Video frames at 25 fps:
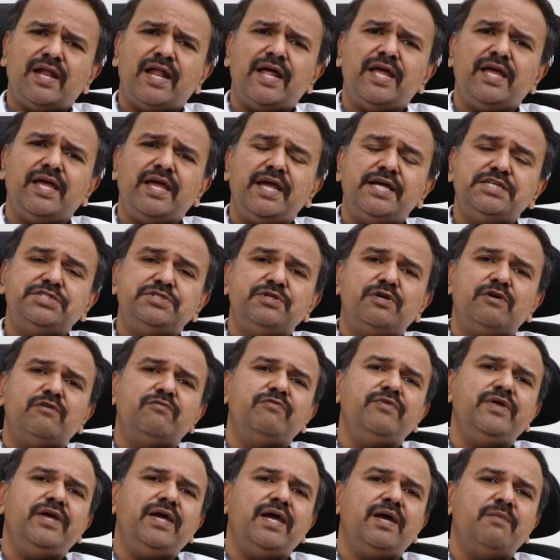ligation
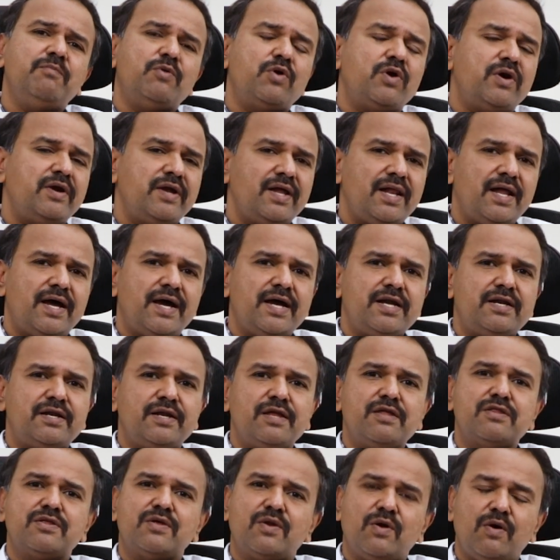of the hemorrhoidal
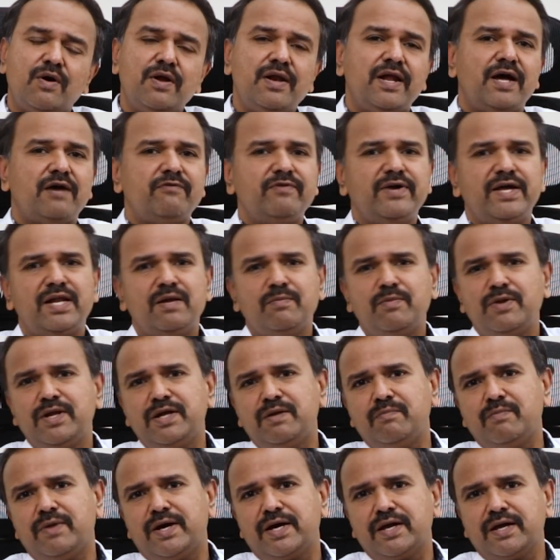arteries are all available
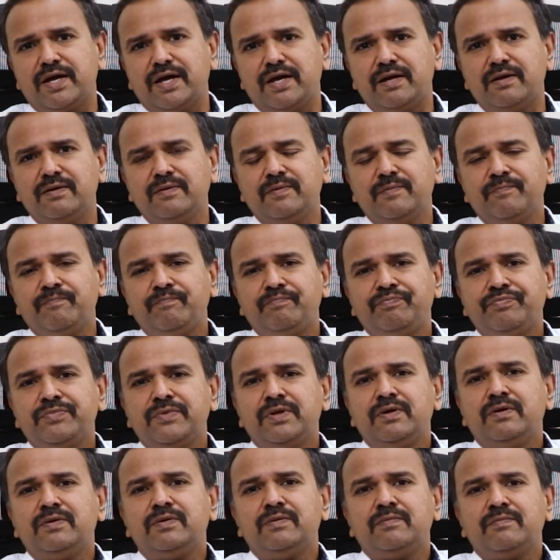in market.
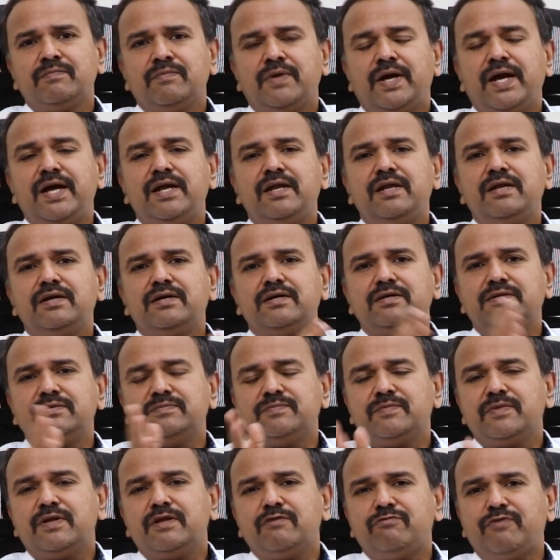And
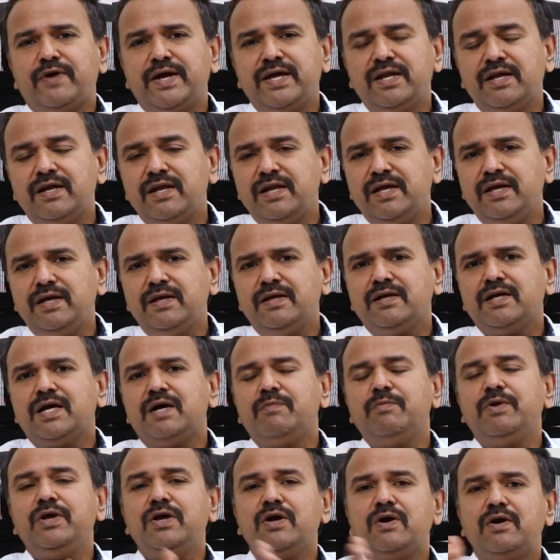finally,
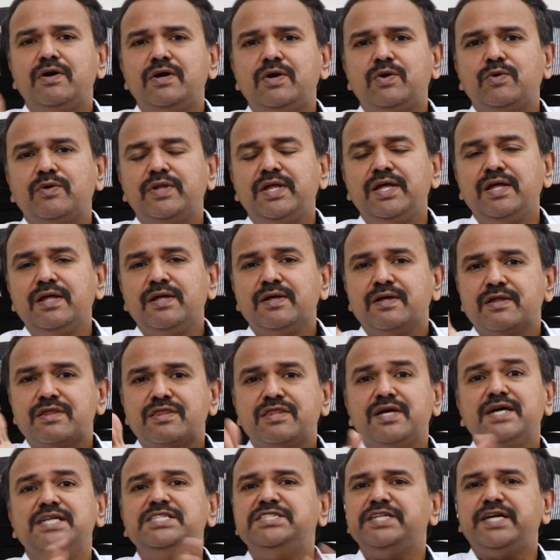coming on to the
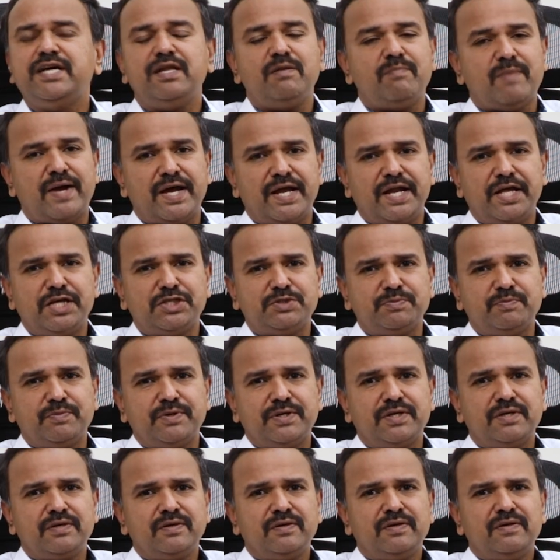surgical
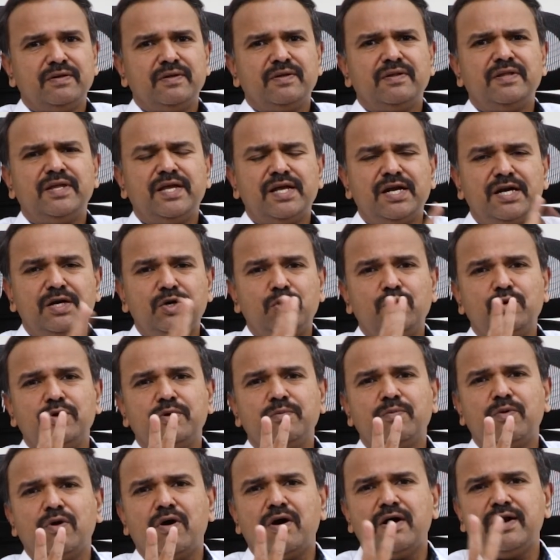management, there are
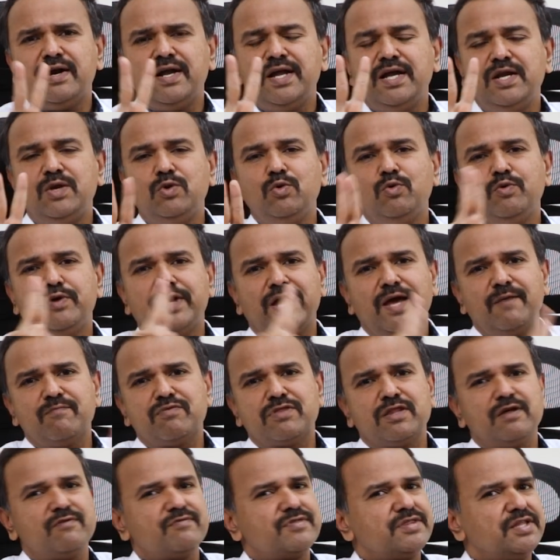broadly two
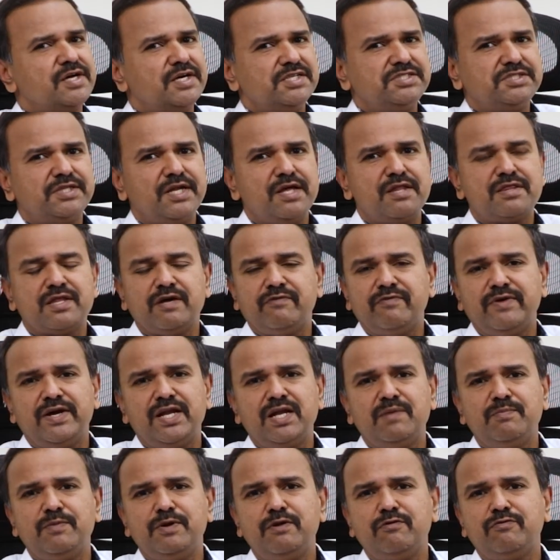types of surgeries
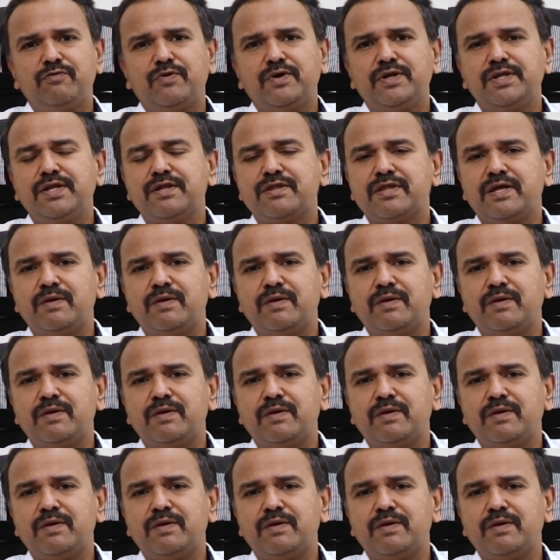available for this